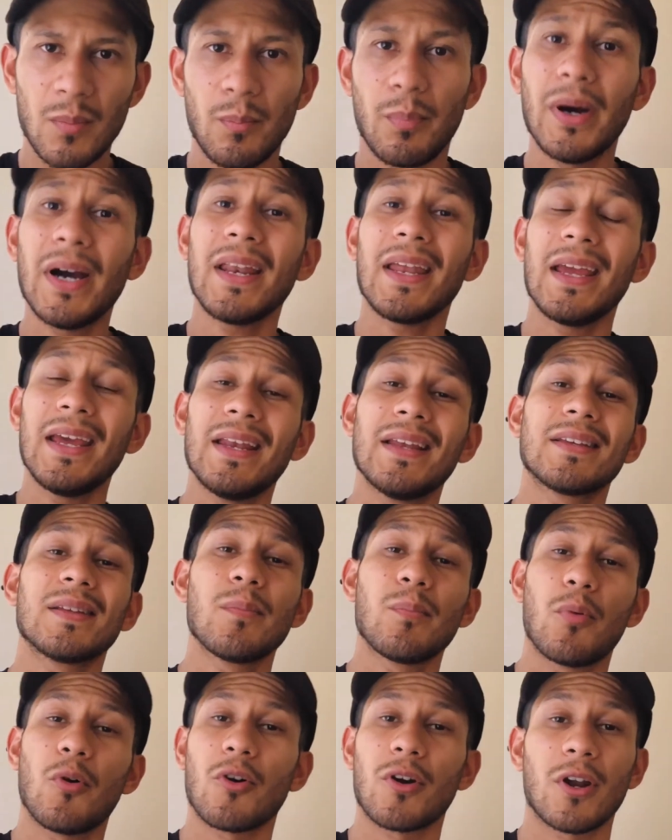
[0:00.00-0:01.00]
But it is
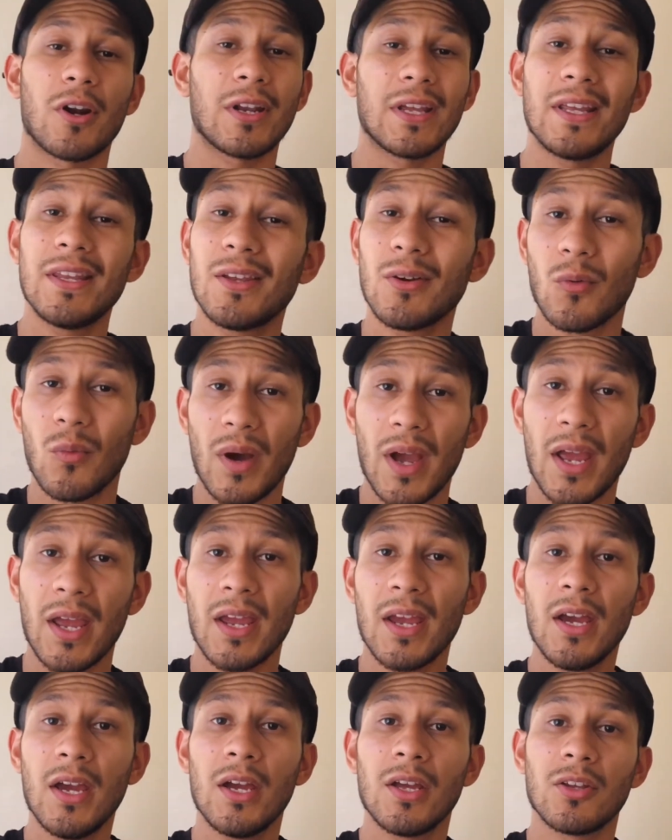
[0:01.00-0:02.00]
important on either
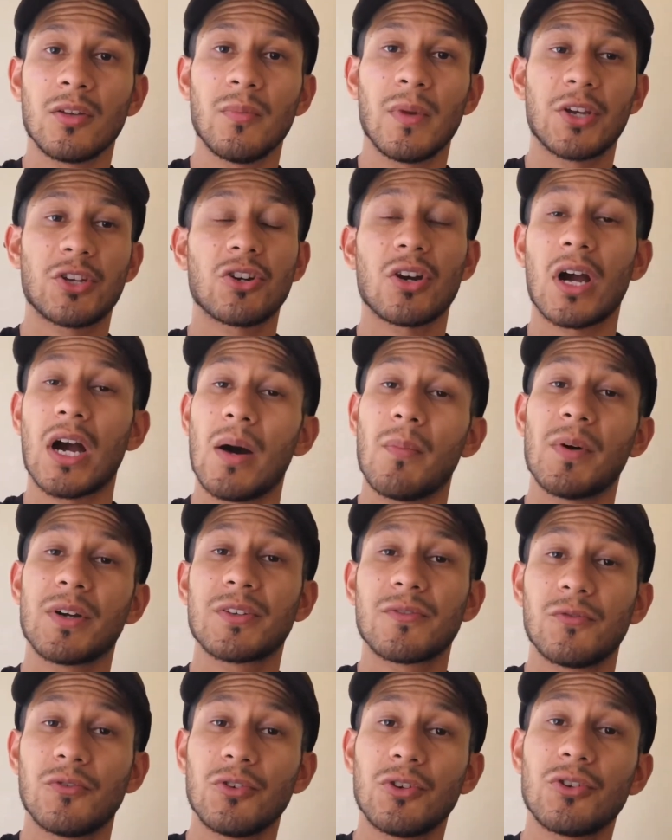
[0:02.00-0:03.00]
way to make sure how
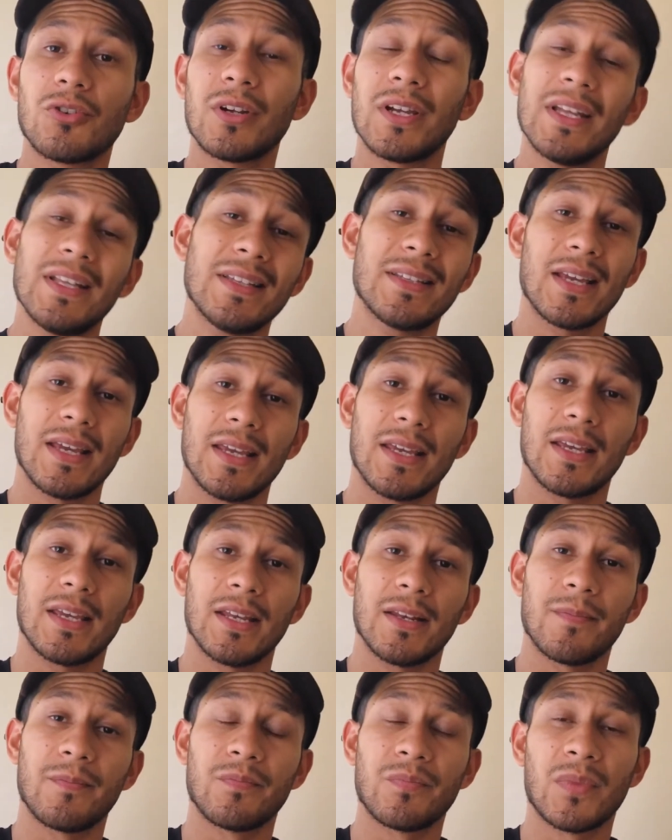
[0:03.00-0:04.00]
much food you're intaking.